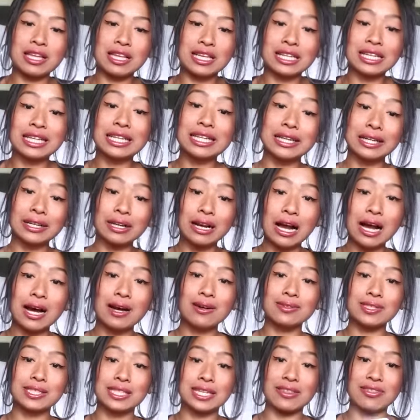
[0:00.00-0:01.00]
clear
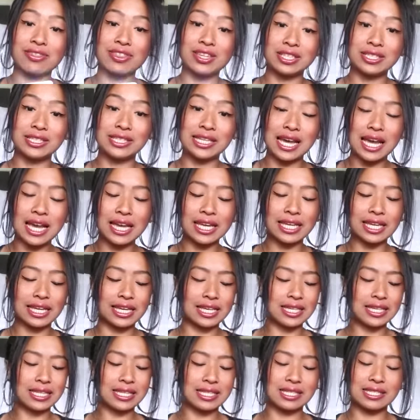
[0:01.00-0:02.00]
out the deck
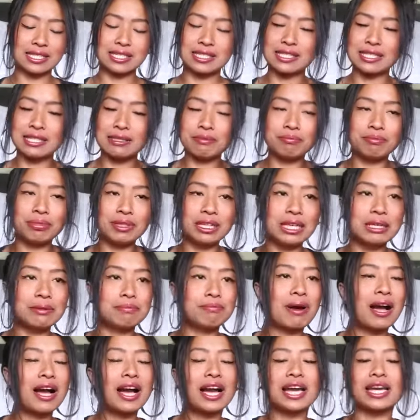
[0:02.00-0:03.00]
is simply
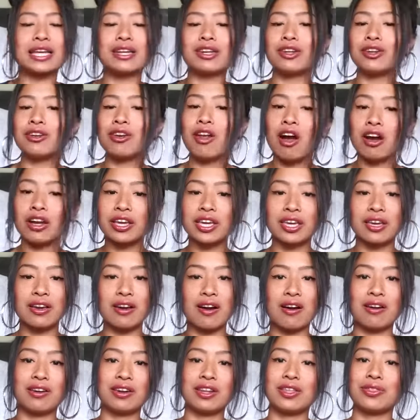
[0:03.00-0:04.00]
by knocking
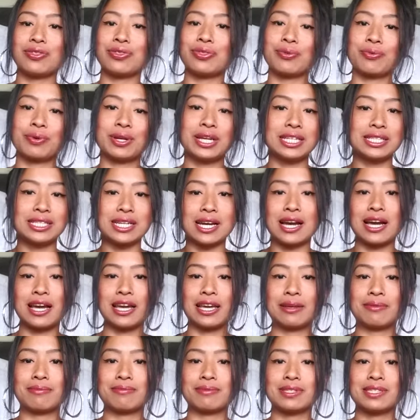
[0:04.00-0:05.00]
on it 3
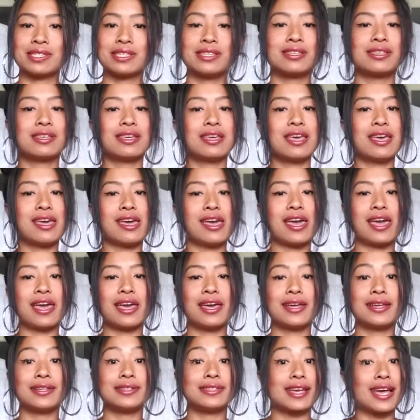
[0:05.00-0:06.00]
times
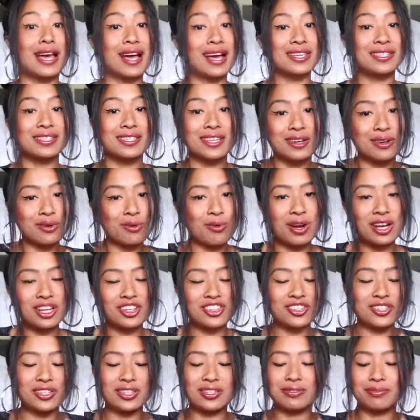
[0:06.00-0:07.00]
and ask a
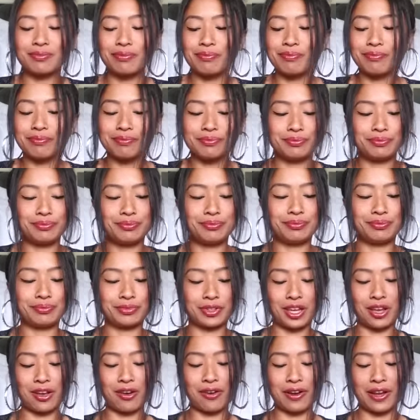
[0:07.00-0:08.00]
question.
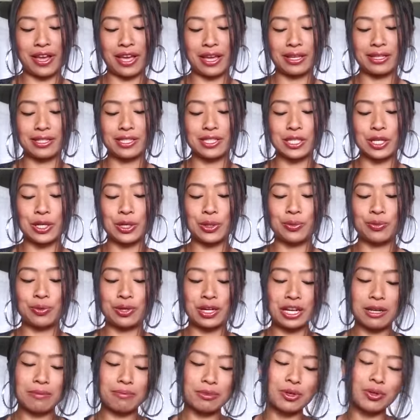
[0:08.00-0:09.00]
Okay, so what
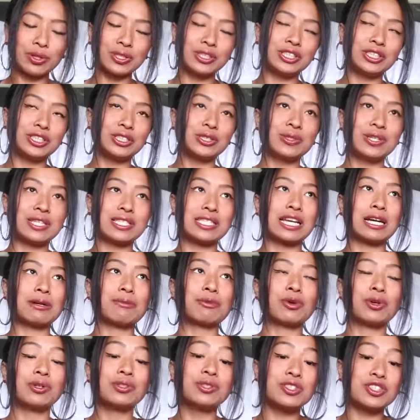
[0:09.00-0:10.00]
I'm going to do is I'm
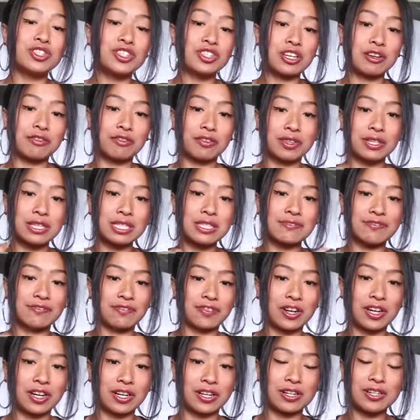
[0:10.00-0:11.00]
going to shuffle this
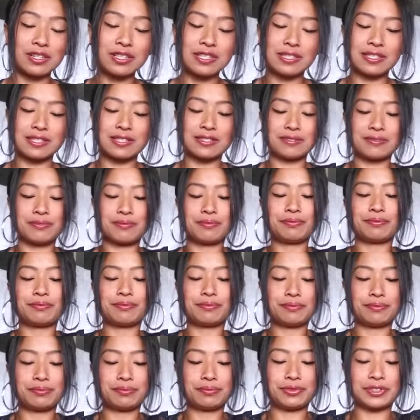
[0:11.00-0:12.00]
first.
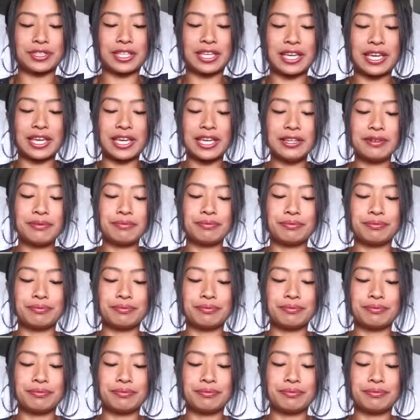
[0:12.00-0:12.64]
Okay.